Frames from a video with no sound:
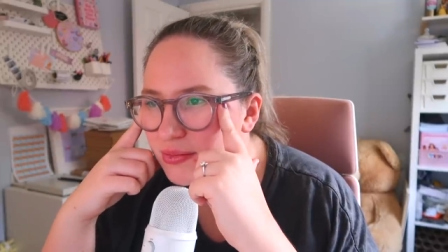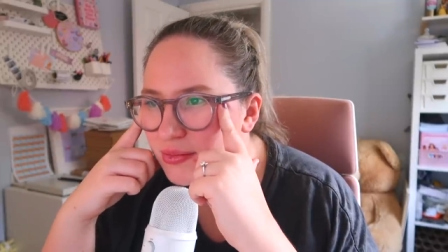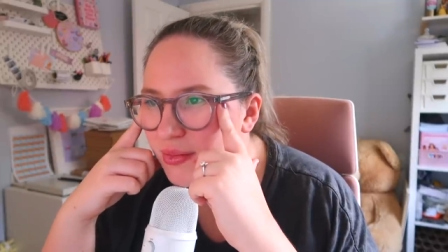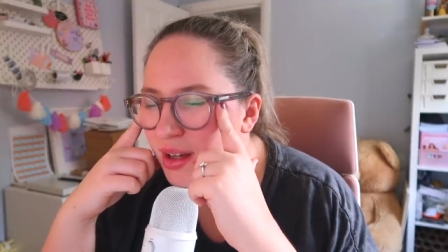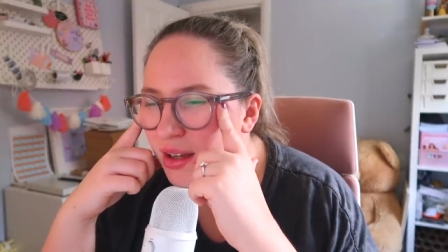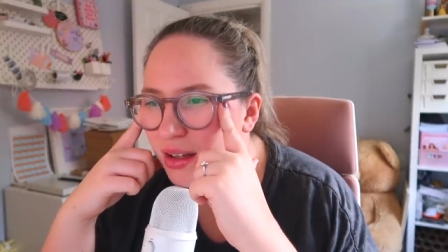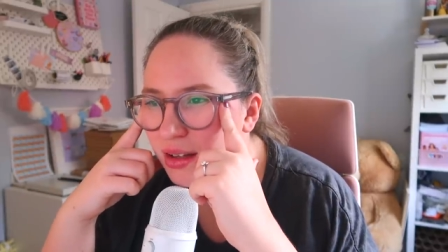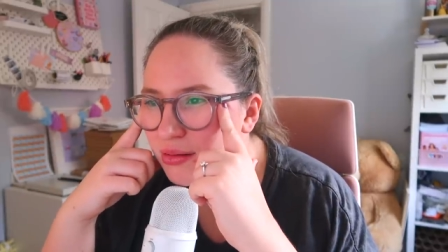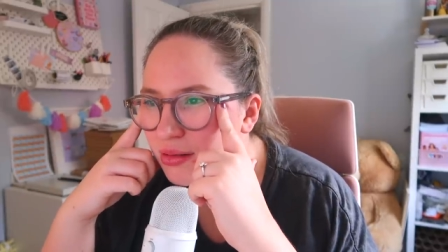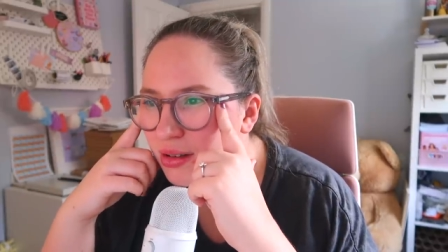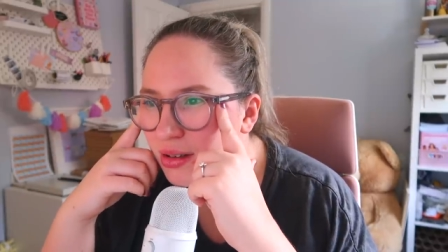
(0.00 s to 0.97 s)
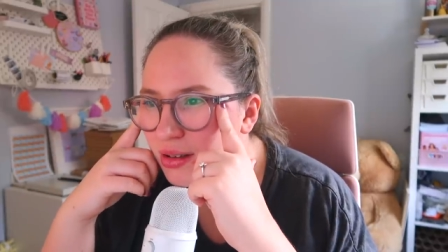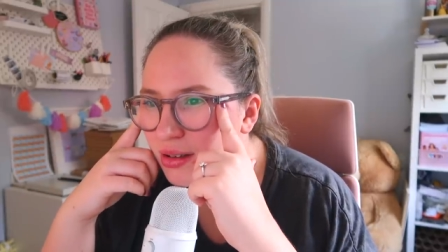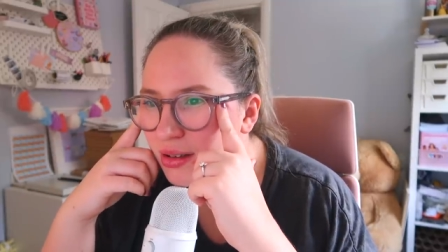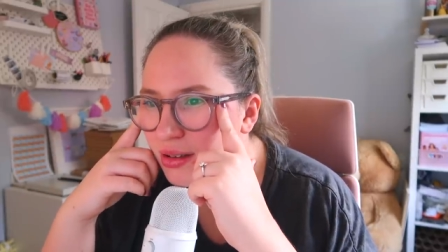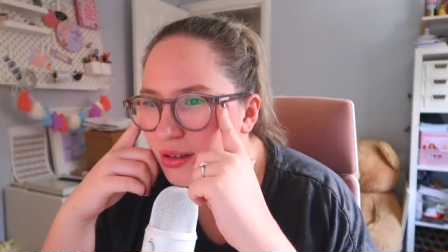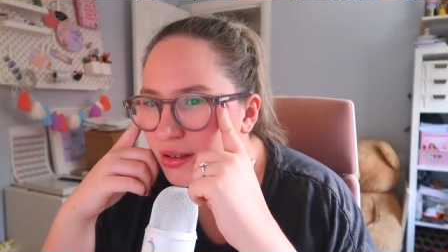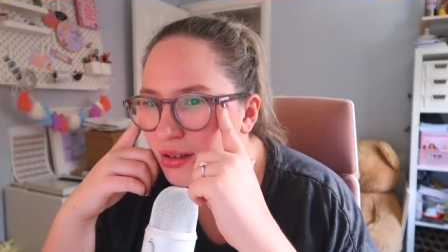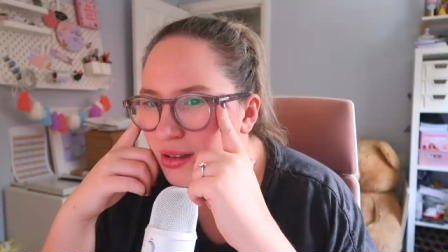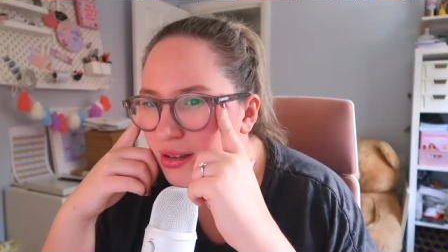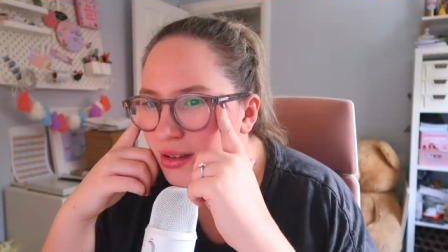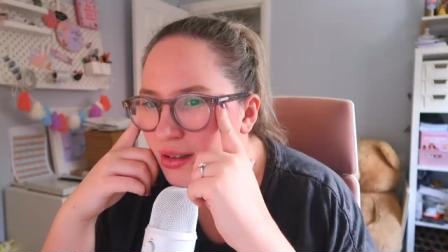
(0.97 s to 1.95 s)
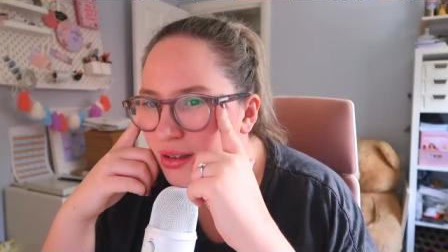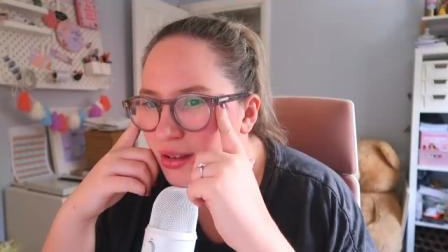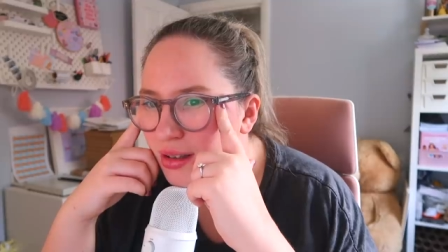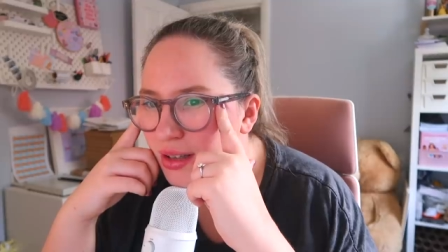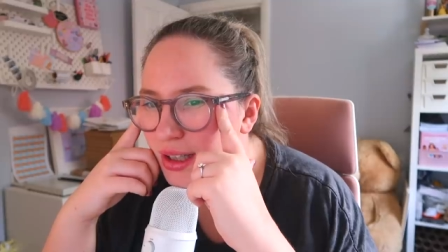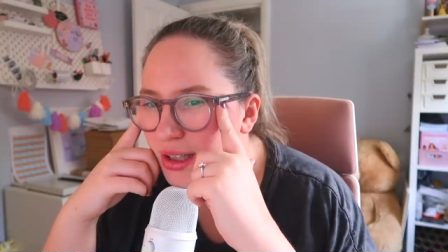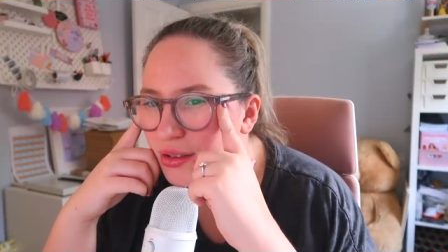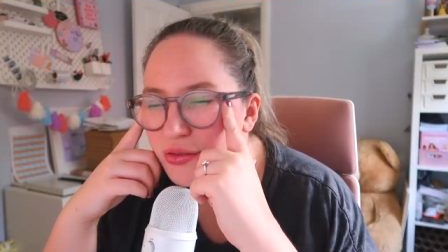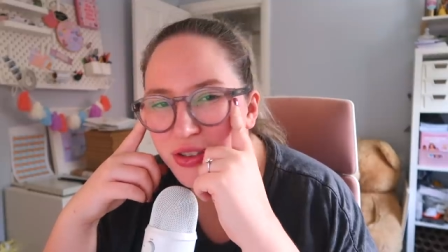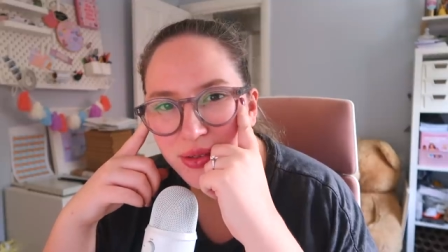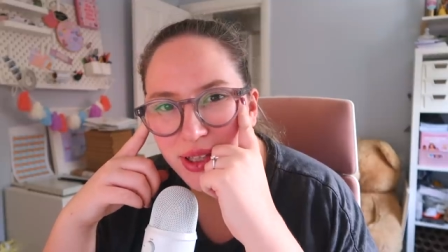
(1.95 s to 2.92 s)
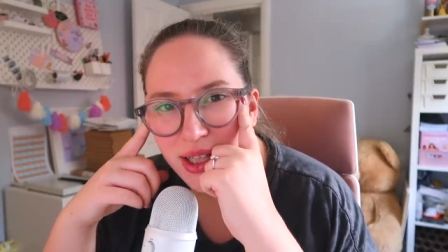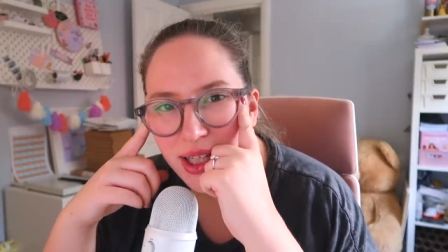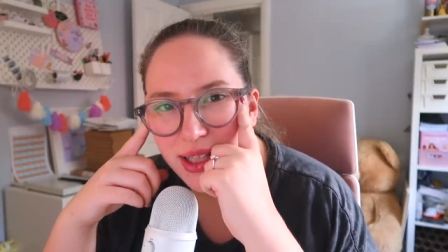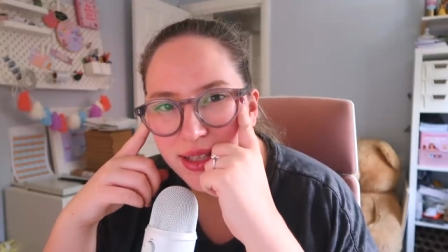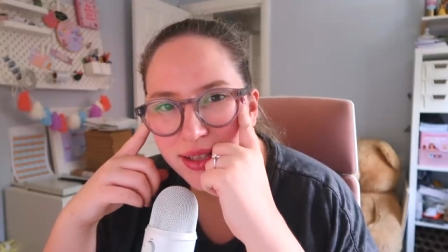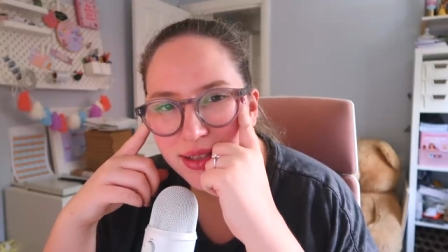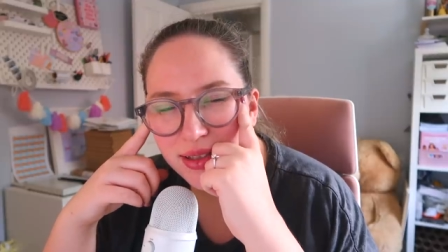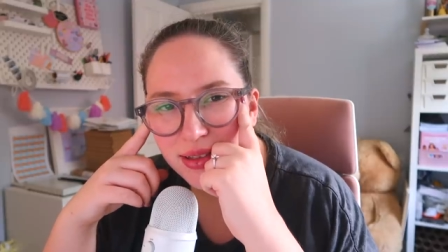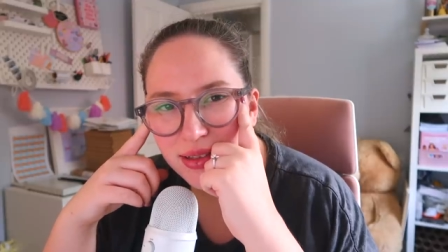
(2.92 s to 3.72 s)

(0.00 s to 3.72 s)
no I love doing this